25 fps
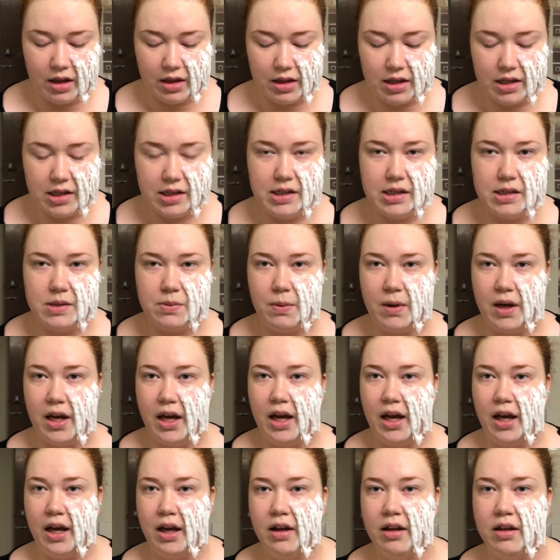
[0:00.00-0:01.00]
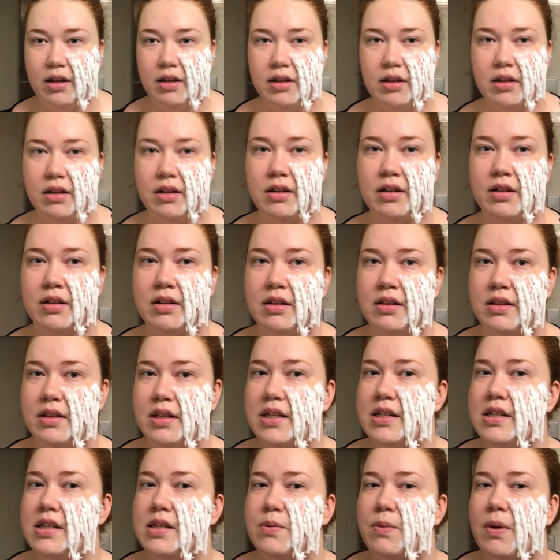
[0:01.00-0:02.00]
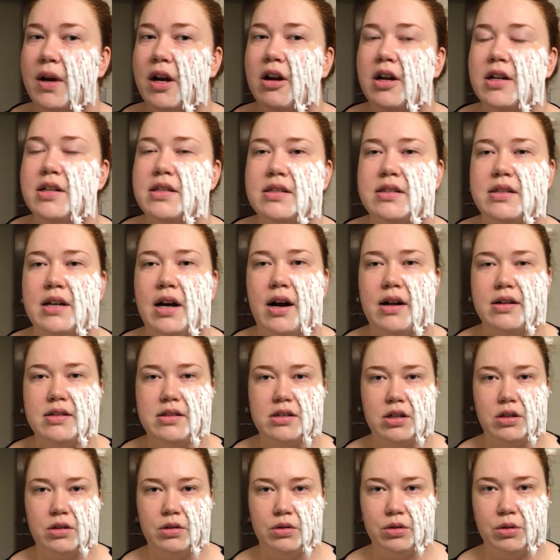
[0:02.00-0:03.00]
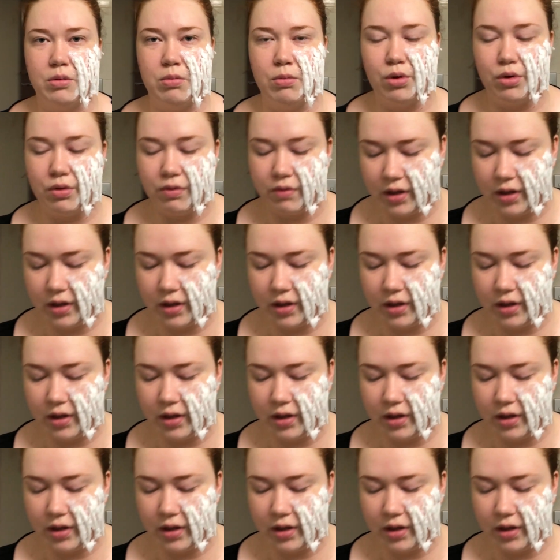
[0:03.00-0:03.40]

This is where it starts to look more